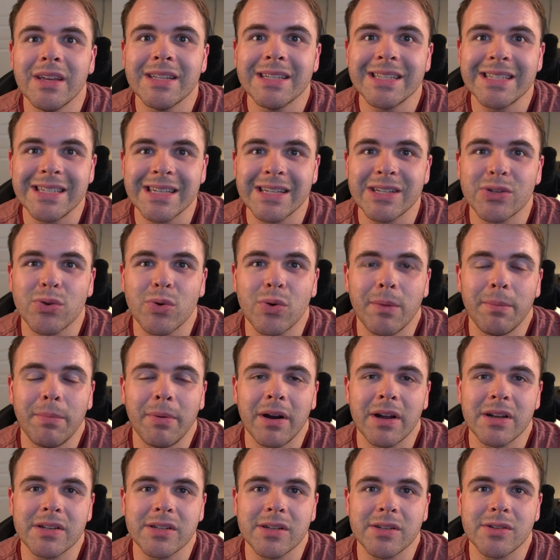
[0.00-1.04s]
6-core
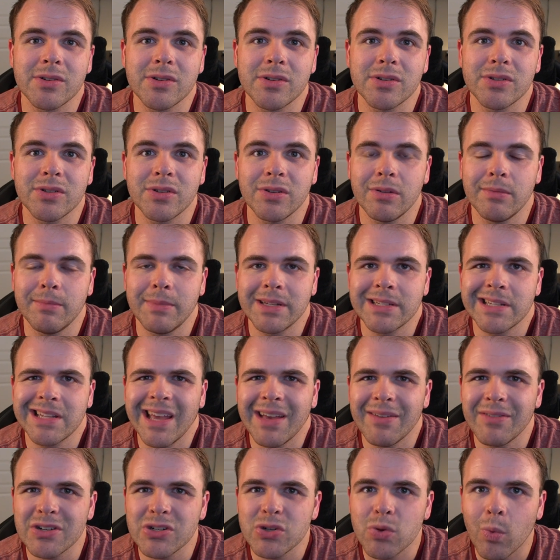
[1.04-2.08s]
processors, so you can basically
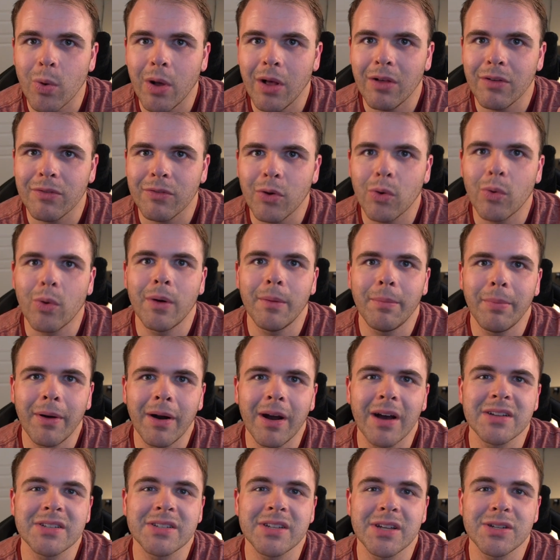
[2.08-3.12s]
have a 12-core
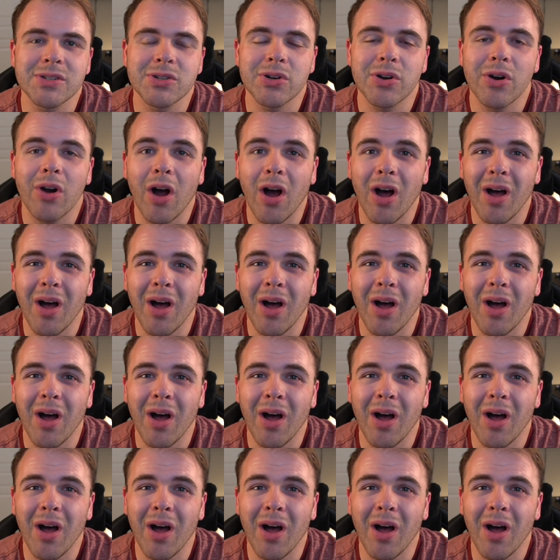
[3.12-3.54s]
processor